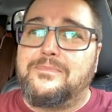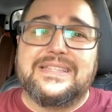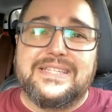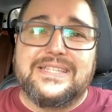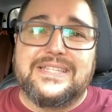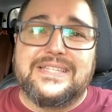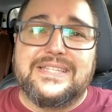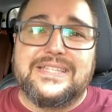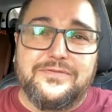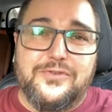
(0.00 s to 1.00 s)
parent
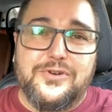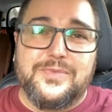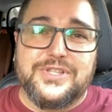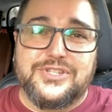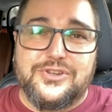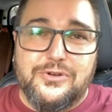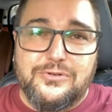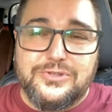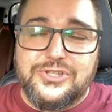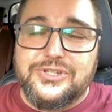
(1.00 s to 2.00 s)
and teen peak
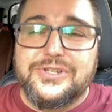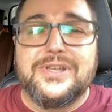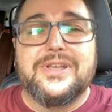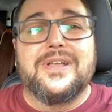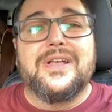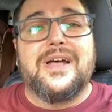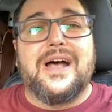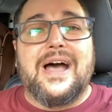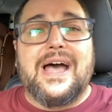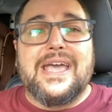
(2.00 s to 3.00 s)
performance
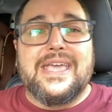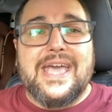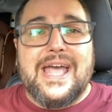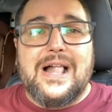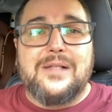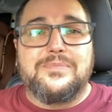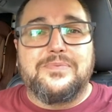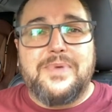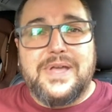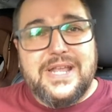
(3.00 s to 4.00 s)
coach. I
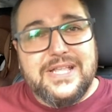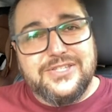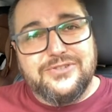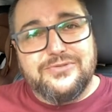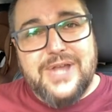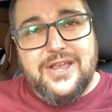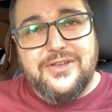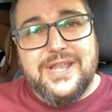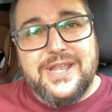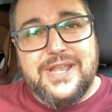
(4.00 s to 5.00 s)
help parents
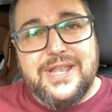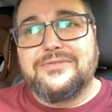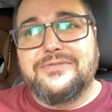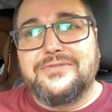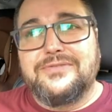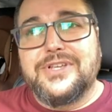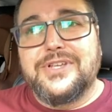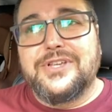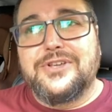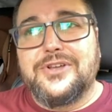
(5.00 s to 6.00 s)
to reconnect
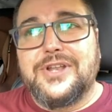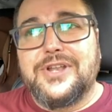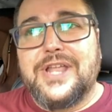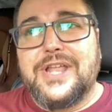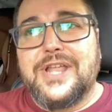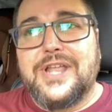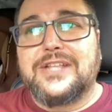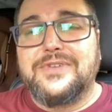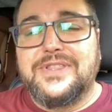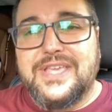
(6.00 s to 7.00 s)

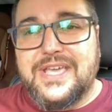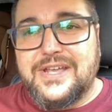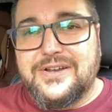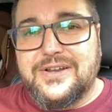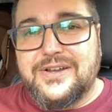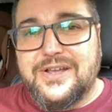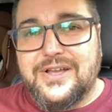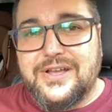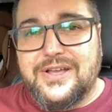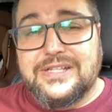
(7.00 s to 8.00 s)
with their
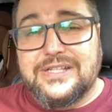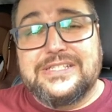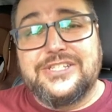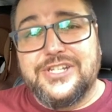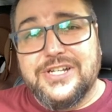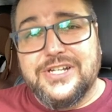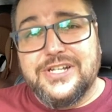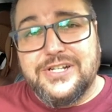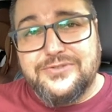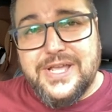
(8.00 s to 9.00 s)

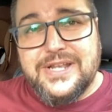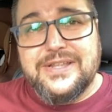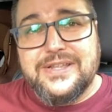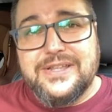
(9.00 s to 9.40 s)
children